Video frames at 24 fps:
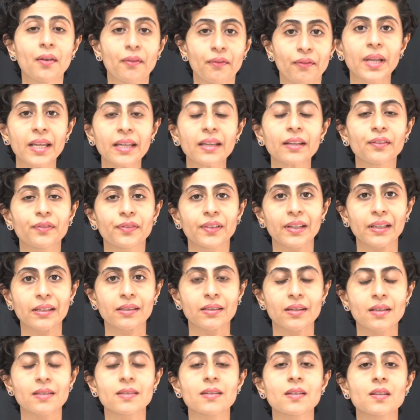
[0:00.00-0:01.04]
Blink reflex
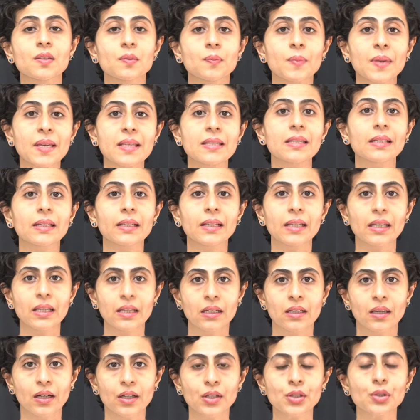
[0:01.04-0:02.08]
test is basically
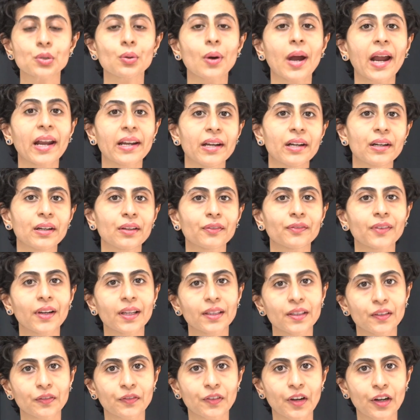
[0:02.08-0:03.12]
done to
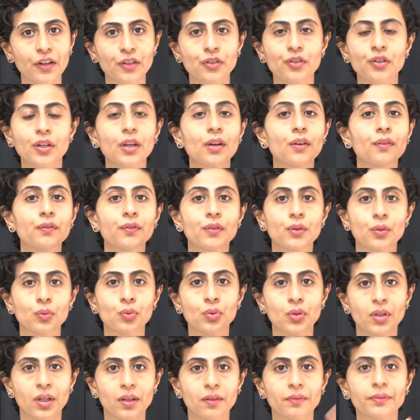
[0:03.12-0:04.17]
identify the functioning of
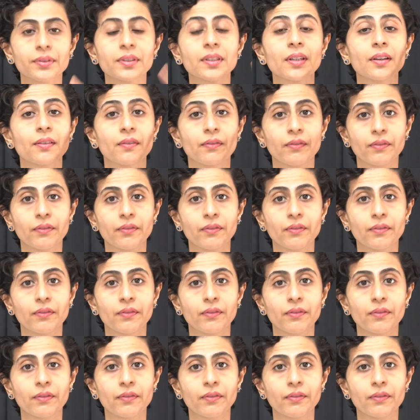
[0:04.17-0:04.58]
two nerves.